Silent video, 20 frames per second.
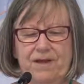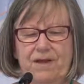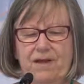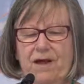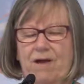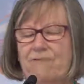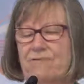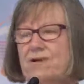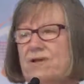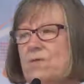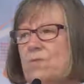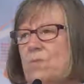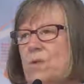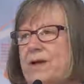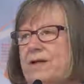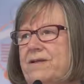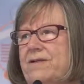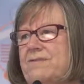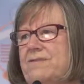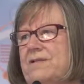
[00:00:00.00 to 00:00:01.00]
A really
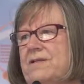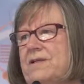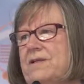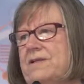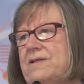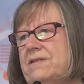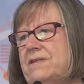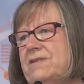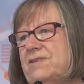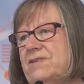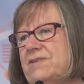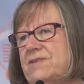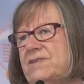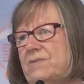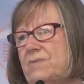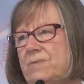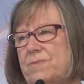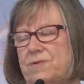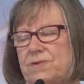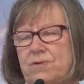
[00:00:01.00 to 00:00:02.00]
wonderful Indigenous
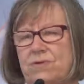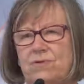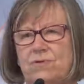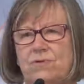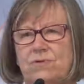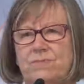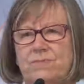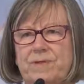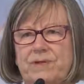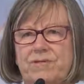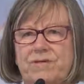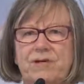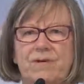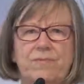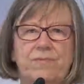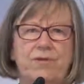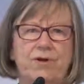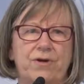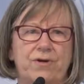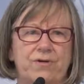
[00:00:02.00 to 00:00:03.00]
woman called
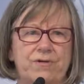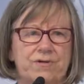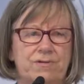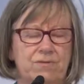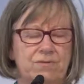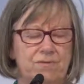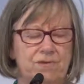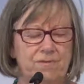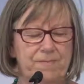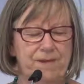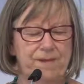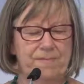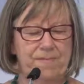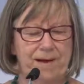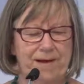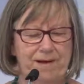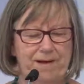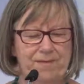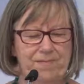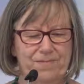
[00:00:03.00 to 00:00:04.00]
Miriam Rose Ungame
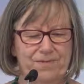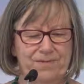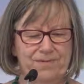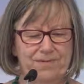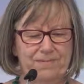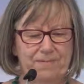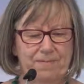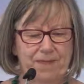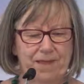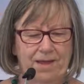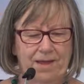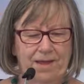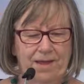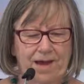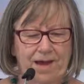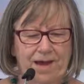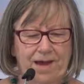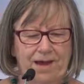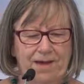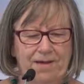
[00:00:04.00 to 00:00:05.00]
Bauman
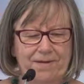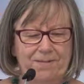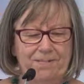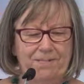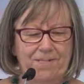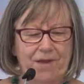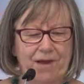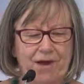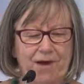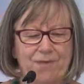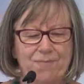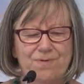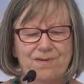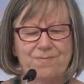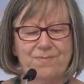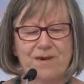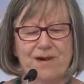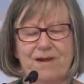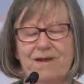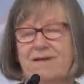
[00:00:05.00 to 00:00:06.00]

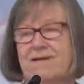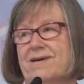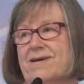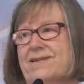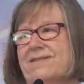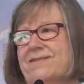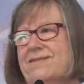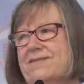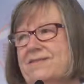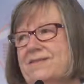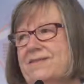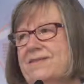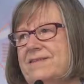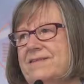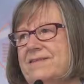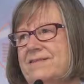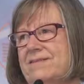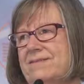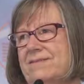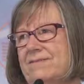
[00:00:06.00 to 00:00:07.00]
opened my eyes to
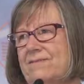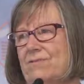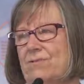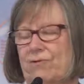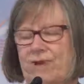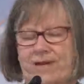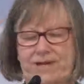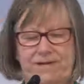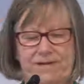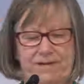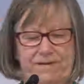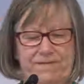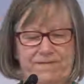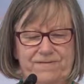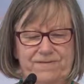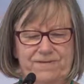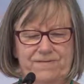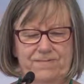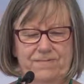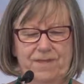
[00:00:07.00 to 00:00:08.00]
this great
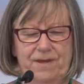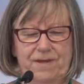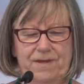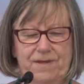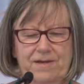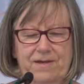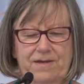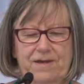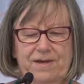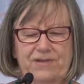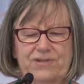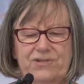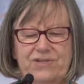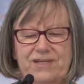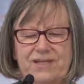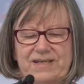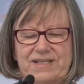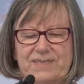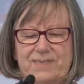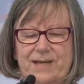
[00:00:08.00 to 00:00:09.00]
gift. As
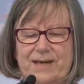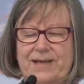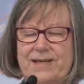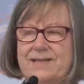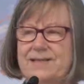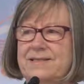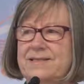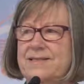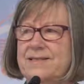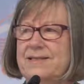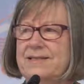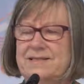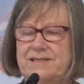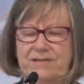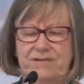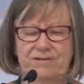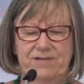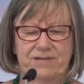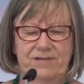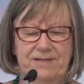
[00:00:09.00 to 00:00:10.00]
she explains,
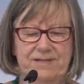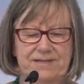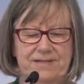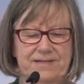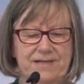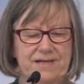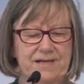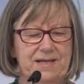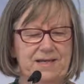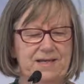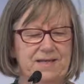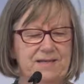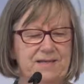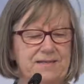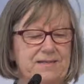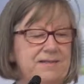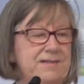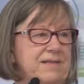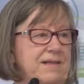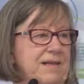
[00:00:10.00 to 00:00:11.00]
Dadiri is inner,
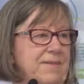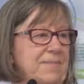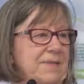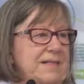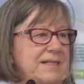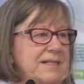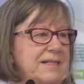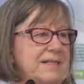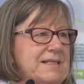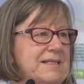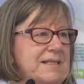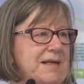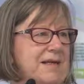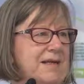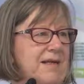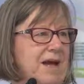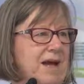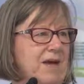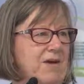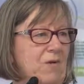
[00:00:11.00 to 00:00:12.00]
deep
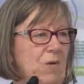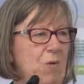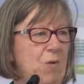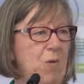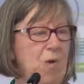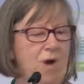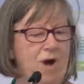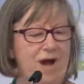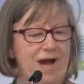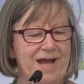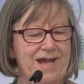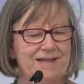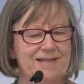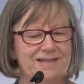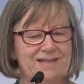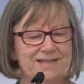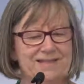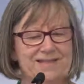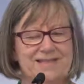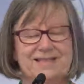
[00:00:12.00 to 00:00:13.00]
listening and
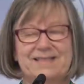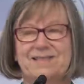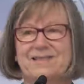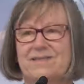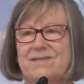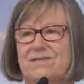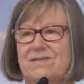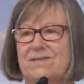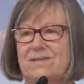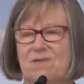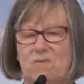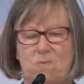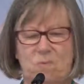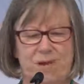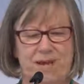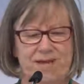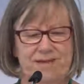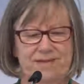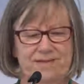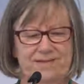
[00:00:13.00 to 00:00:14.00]
quiet, still
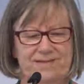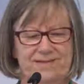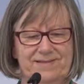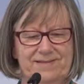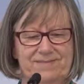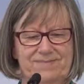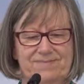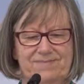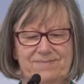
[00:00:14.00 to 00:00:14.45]
awareness.